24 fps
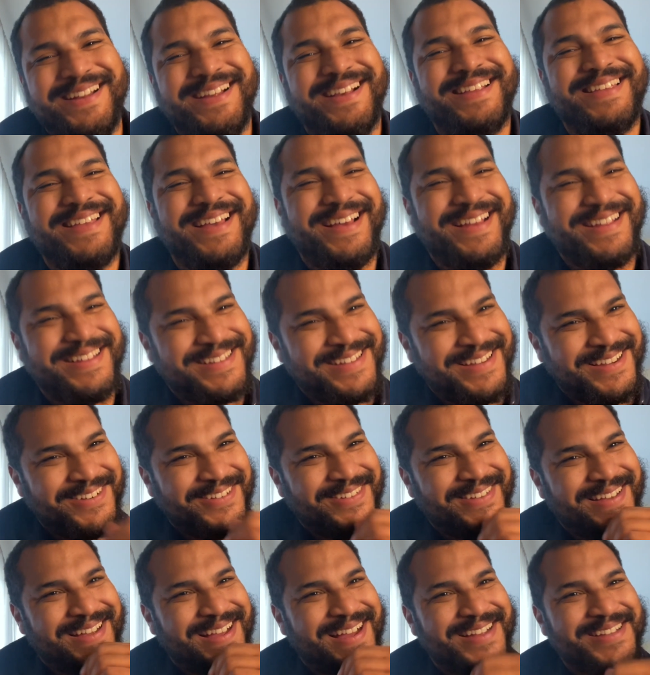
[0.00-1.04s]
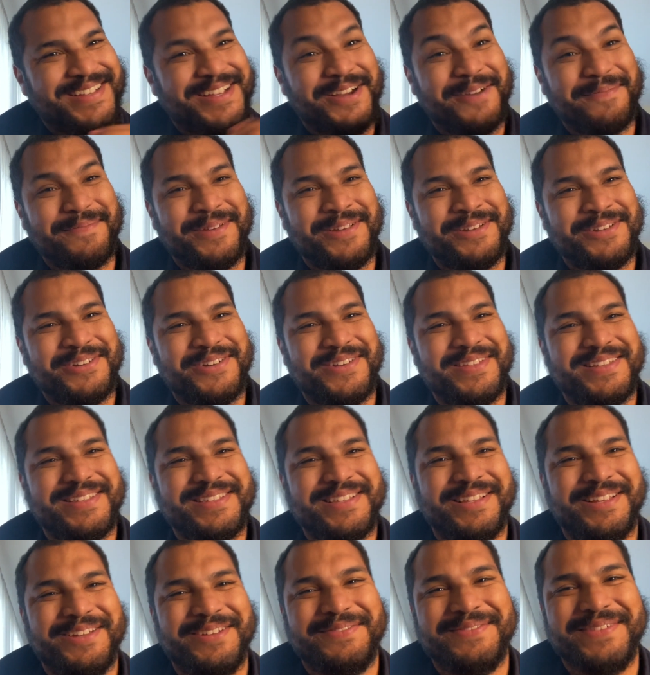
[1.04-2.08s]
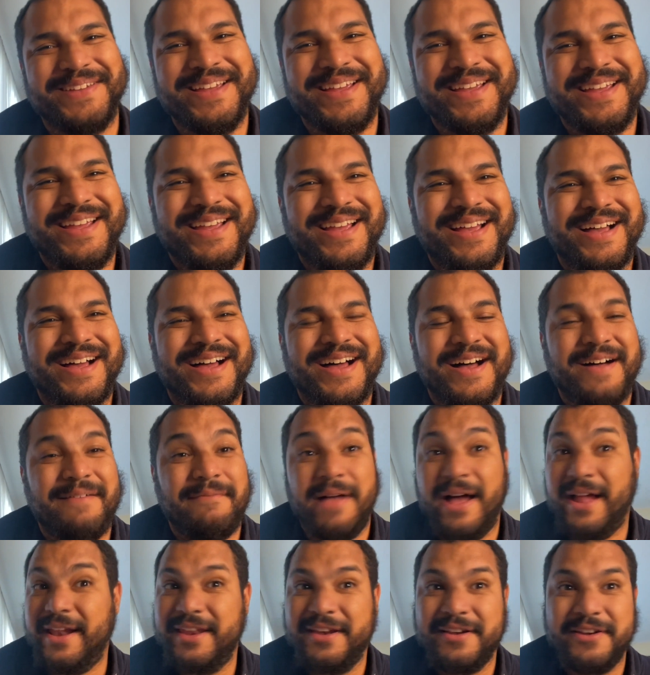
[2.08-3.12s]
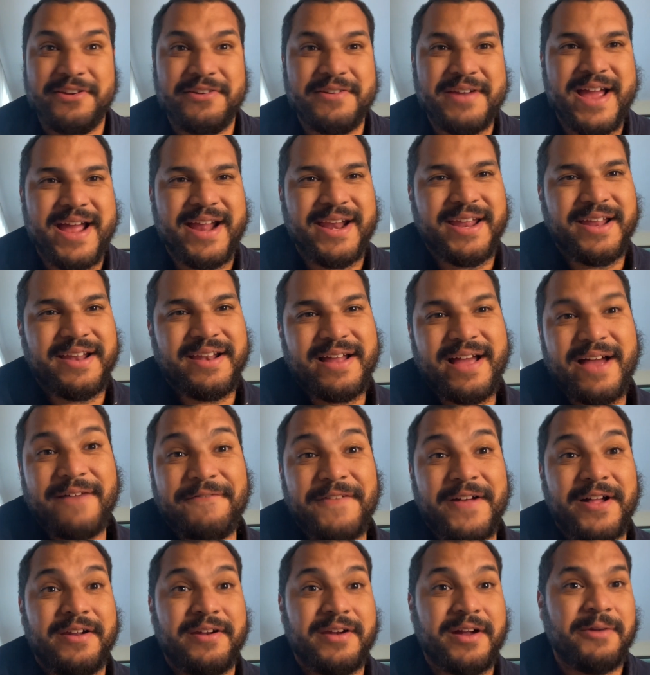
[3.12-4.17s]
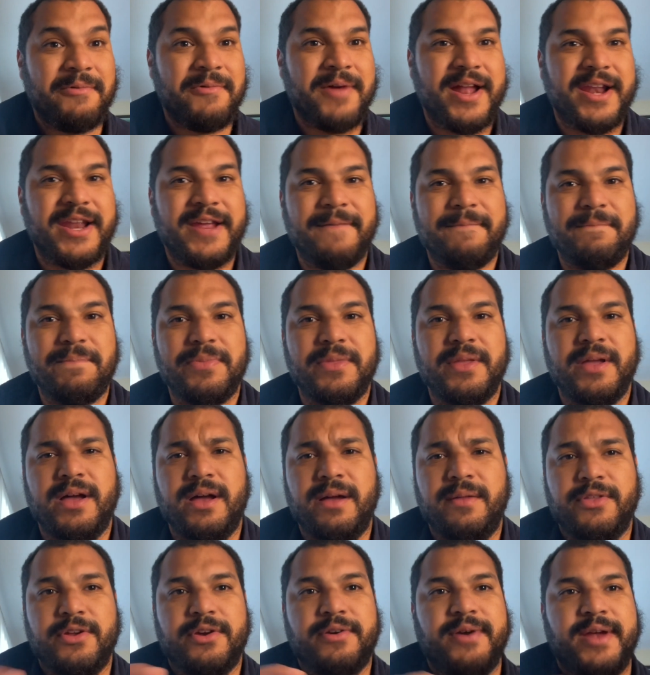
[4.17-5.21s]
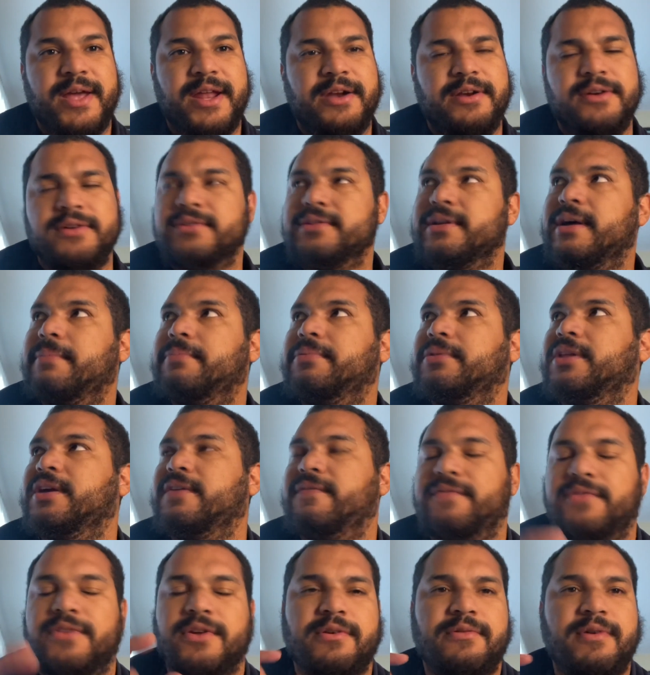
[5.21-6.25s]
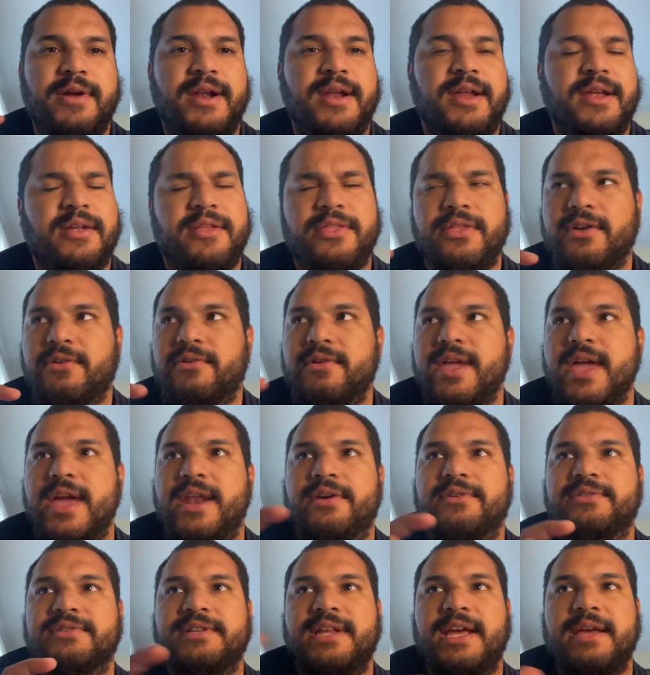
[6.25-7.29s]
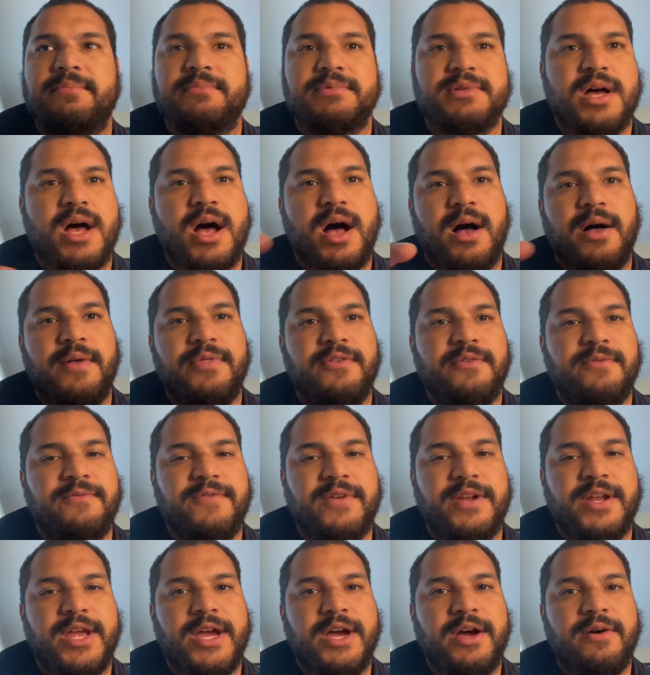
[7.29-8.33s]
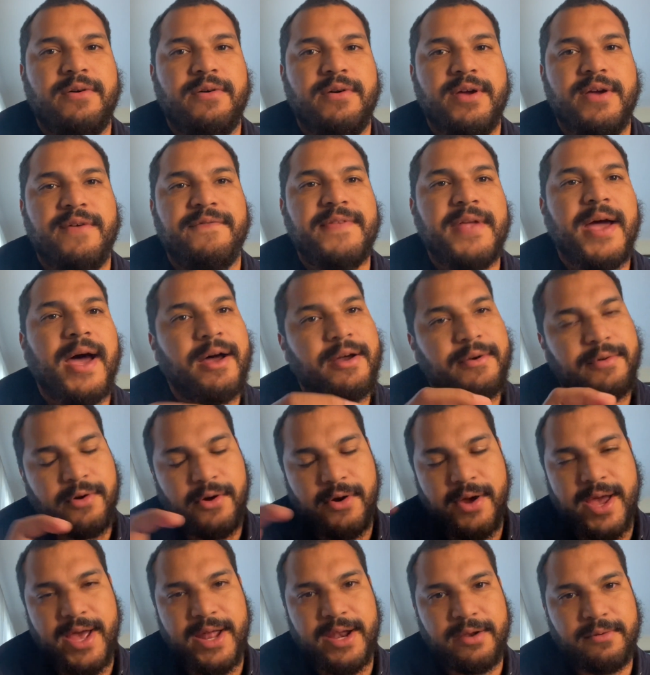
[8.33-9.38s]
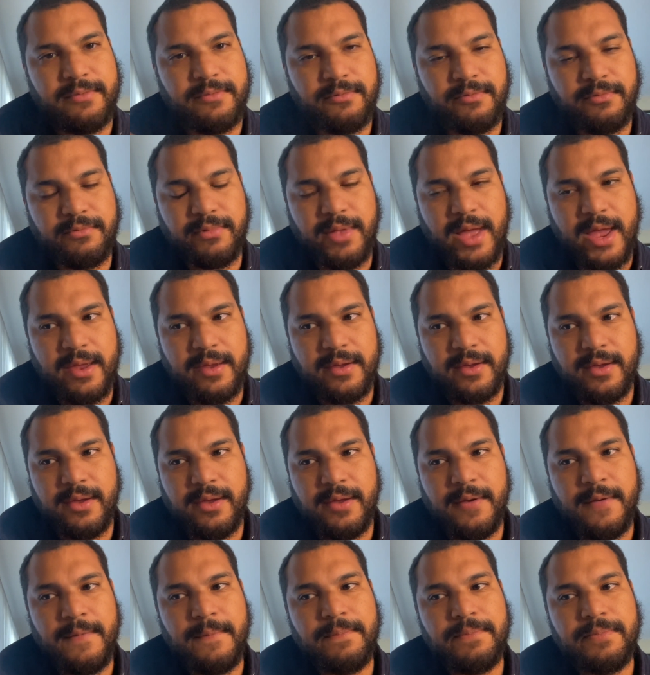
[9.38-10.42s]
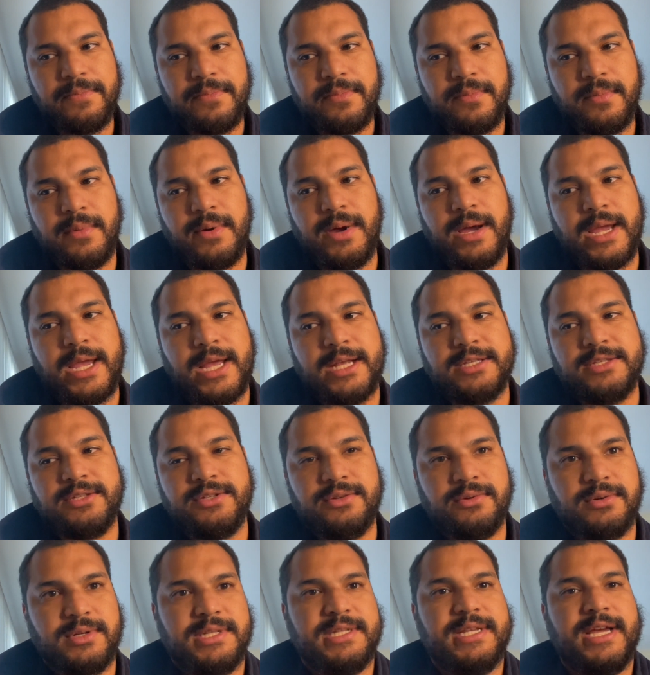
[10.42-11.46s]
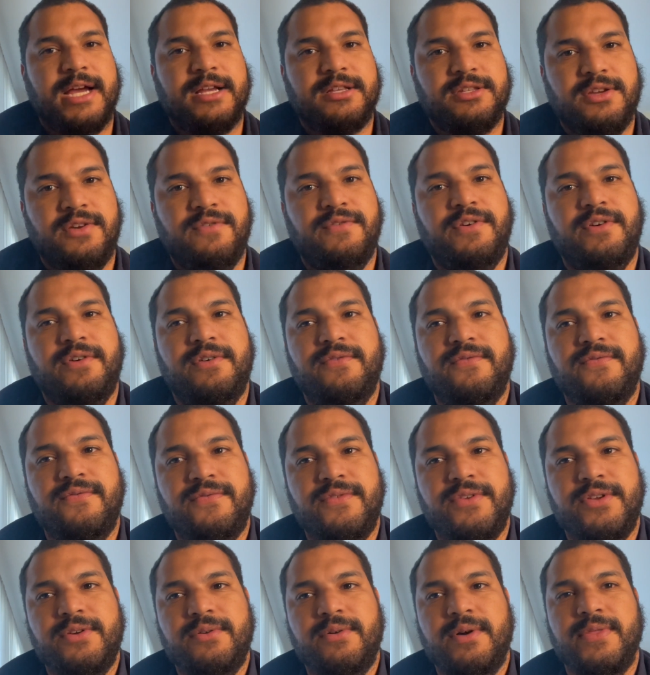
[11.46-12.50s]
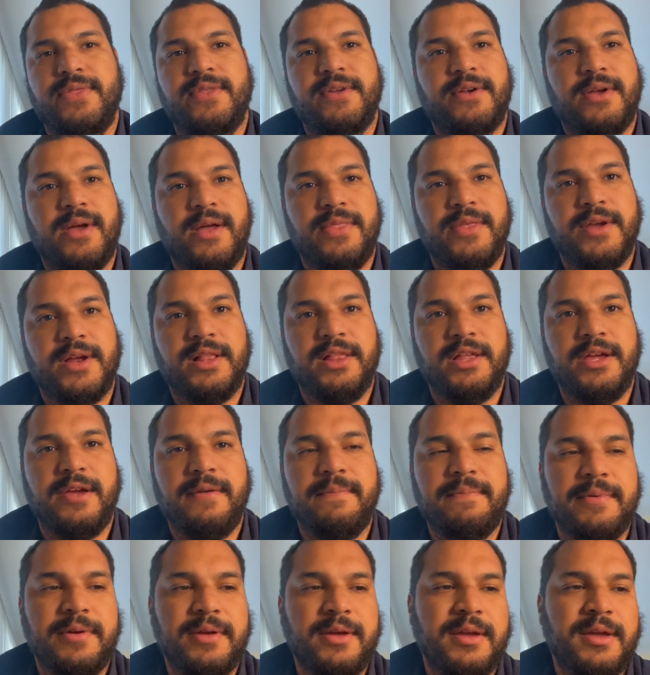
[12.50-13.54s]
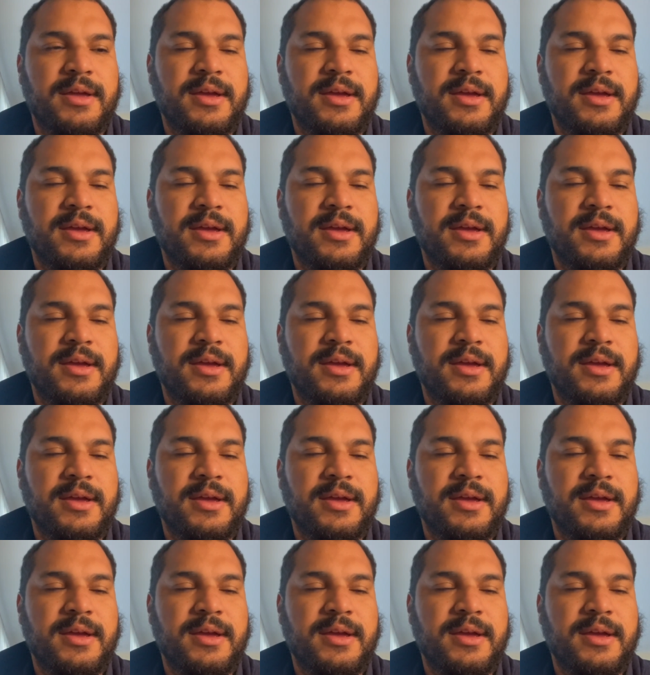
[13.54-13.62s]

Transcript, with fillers: I thought I'd share it with you guys. I hope you enjoyed this clip. Um, I didn't create it. I found it on Reddit uh, the creators, I believe the credit, the creators' names on the video. If not, I'll go ahead and like, I guess, do a text overview on the on the clip.